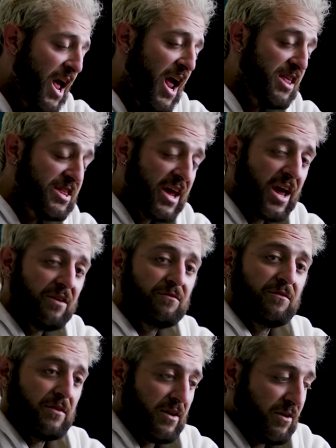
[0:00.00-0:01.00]
and they
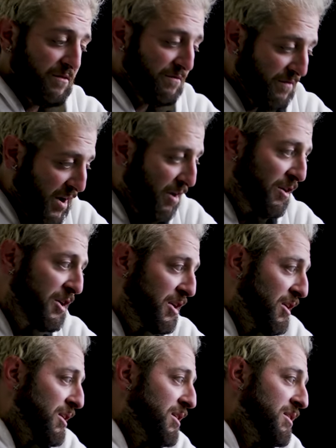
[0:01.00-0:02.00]
have a very
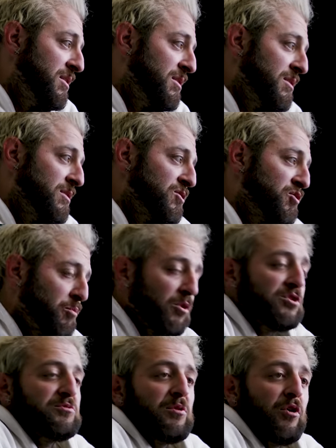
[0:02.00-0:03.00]
good
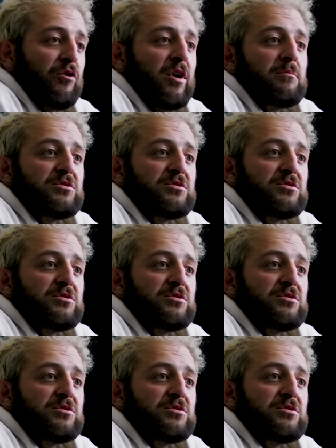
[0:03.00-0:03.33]
sports program.